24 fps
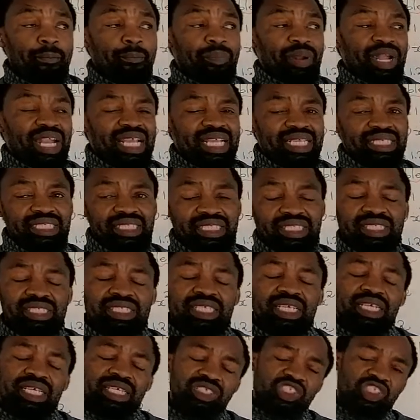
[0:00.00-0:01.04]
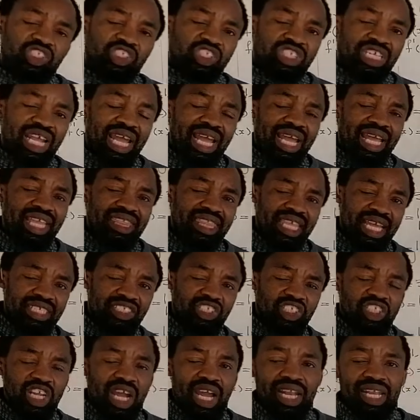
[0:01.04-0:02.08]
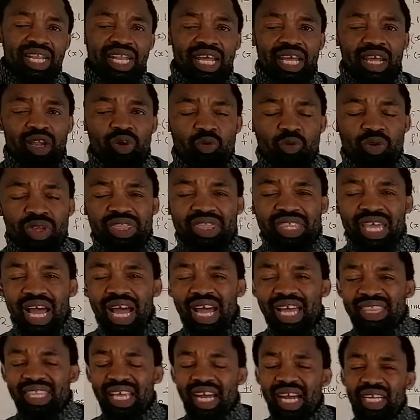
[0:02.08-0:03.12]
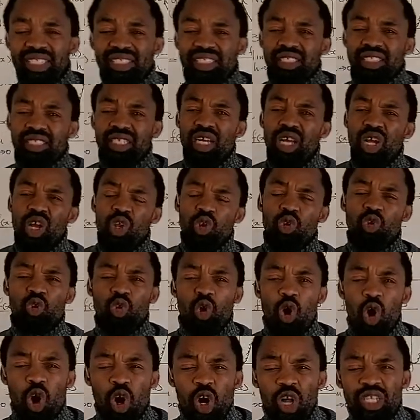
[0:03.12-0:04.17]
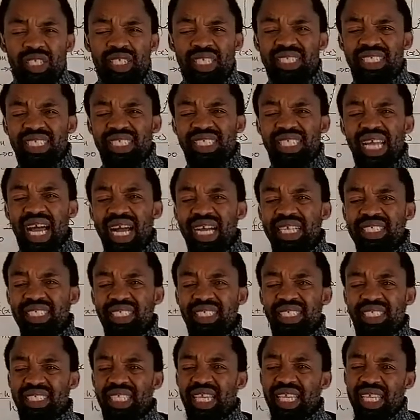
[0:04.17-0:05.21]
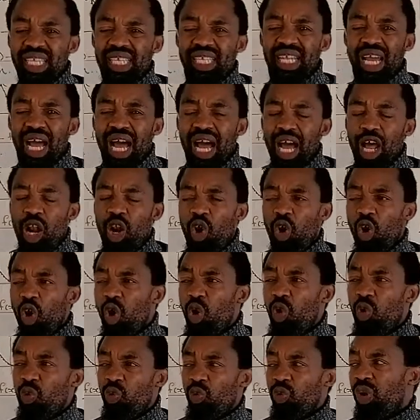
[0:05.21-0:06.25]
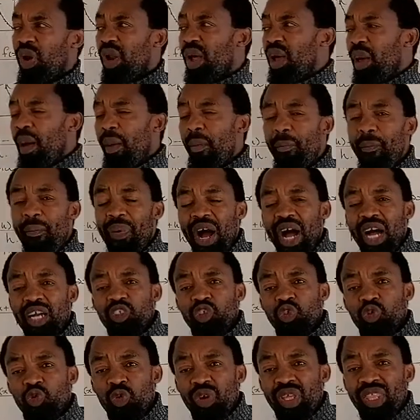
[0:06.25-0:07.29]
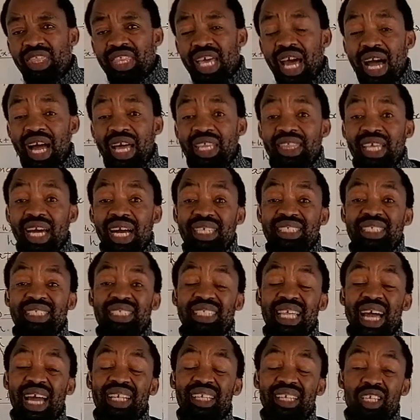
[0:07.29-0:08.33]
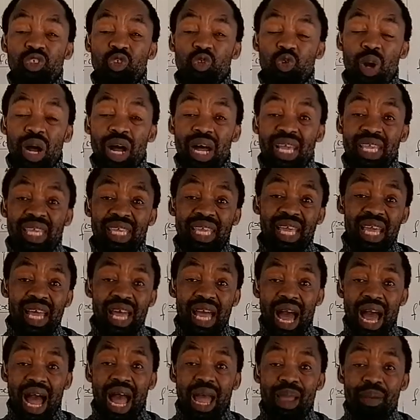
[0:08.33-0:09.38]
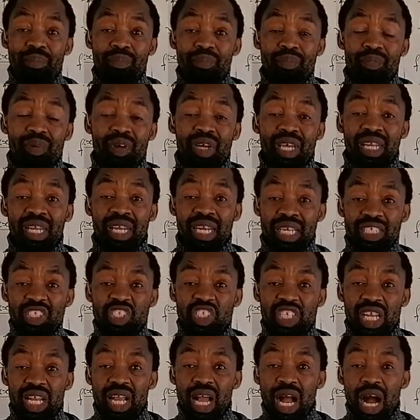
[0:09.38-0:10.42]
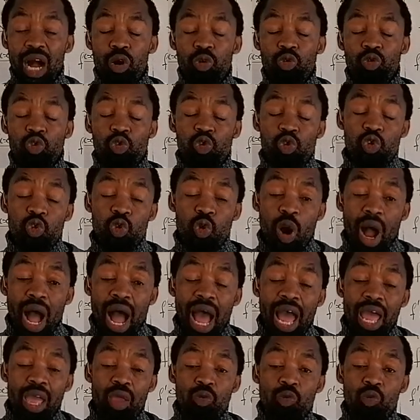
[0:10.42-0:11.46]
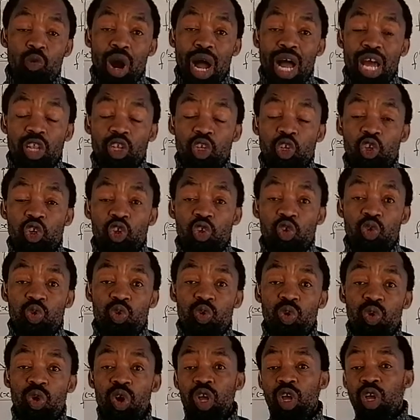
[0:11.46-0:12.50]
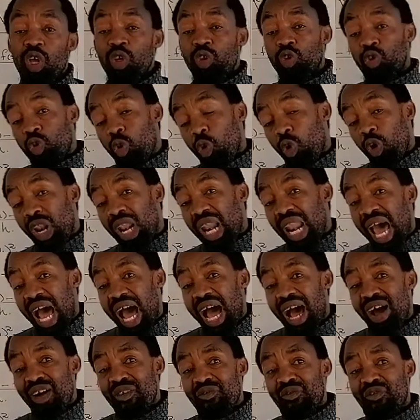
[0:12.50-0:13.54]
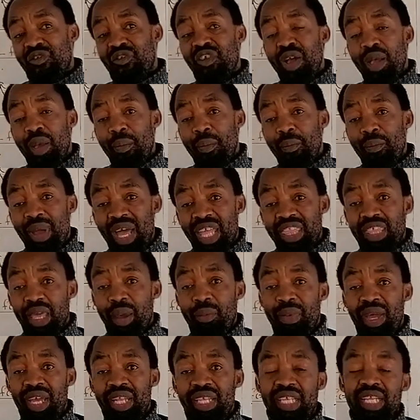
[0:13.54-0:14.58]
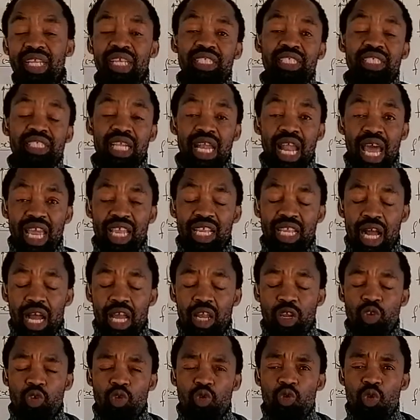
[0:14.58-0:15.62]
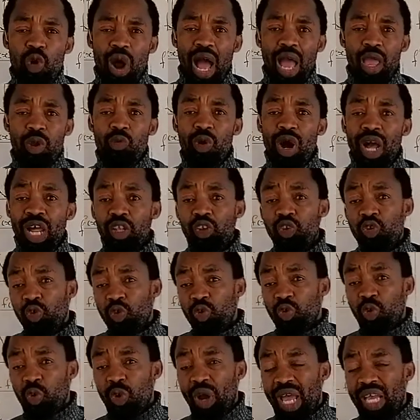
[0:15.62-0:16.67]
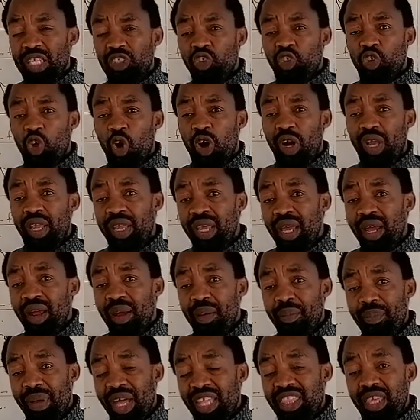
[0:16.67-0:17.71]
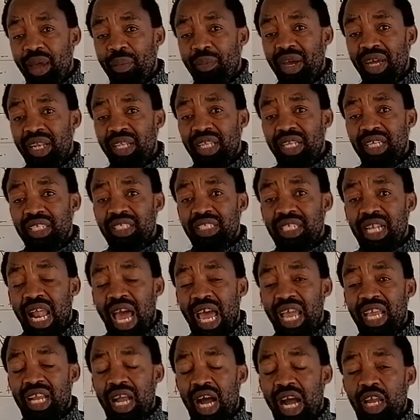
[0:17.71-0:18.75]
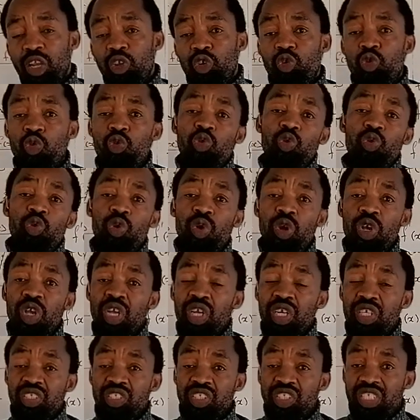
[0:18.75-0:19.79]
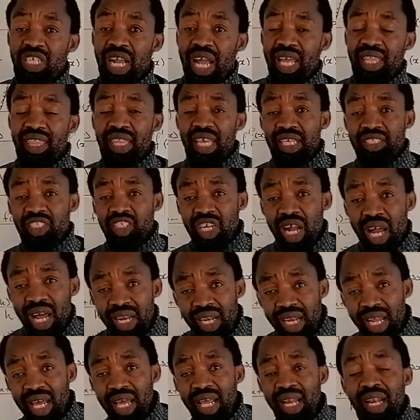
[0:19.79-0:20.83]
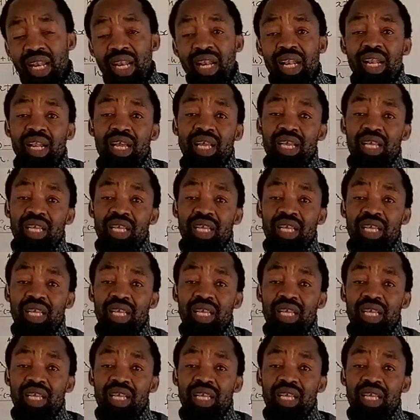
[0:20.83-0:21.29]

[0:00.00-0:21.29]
Please share the channel with others. Don't succeed alone. Pass with others. That is why I'm reaching out to you. I want you to love mathematics like I do. I want you to enjoy mathematics like I do. Share the channel,